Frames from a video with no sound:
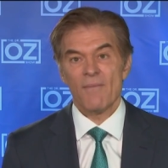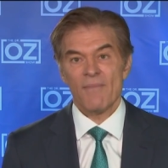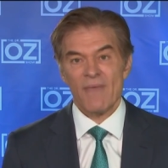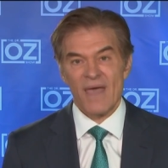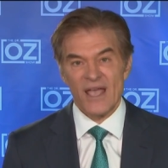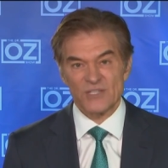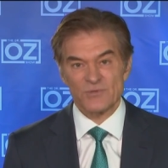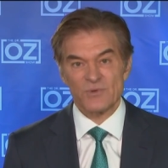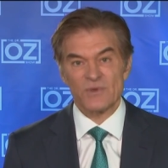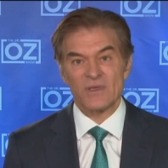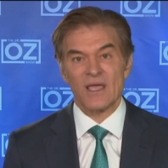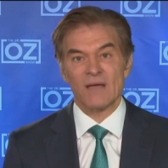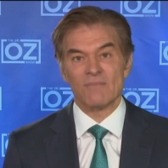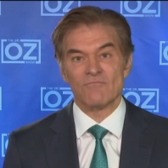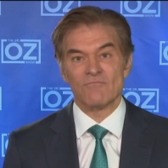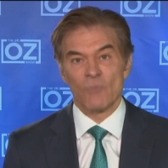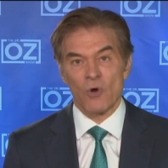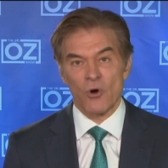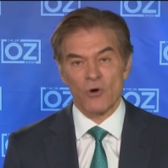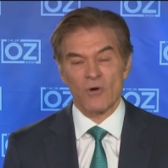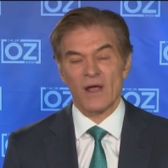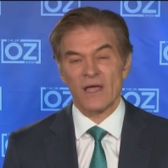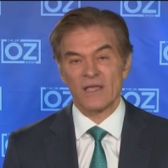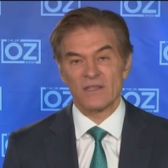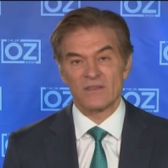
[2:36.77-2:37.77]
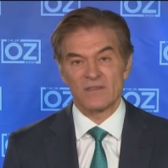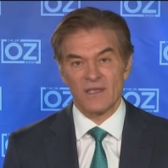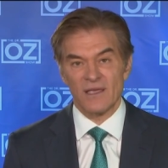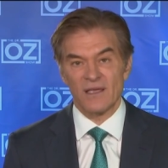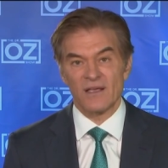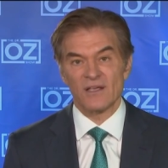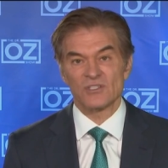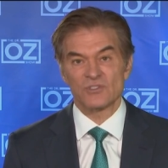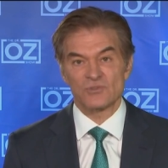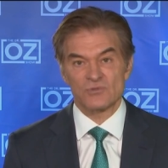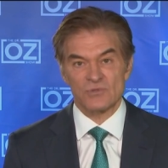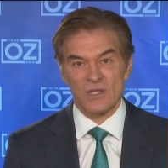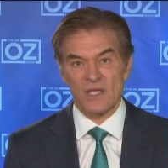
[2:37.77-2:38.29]
As we get more
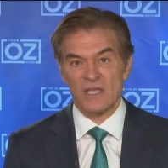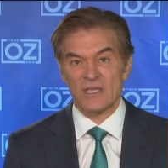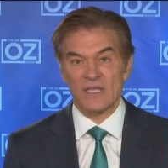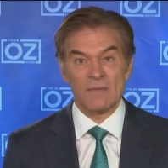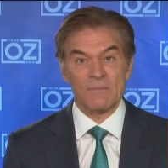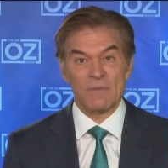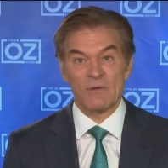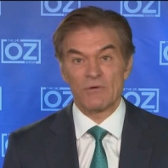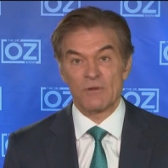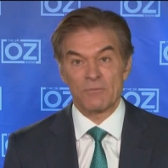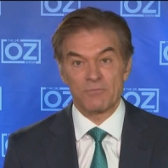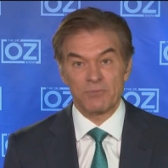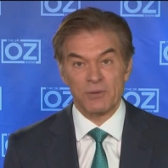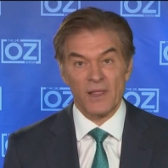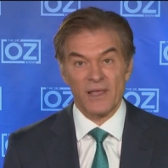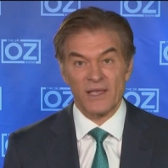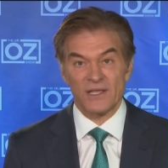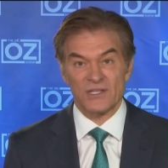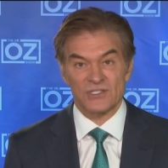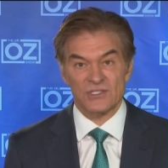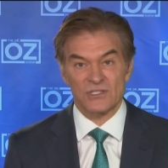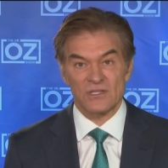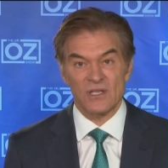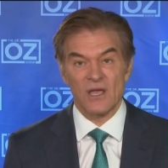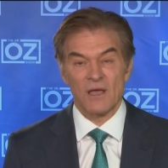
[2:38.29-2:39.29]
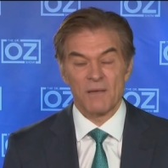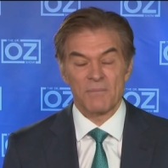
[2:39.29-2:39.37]
ideas, it can be replaced.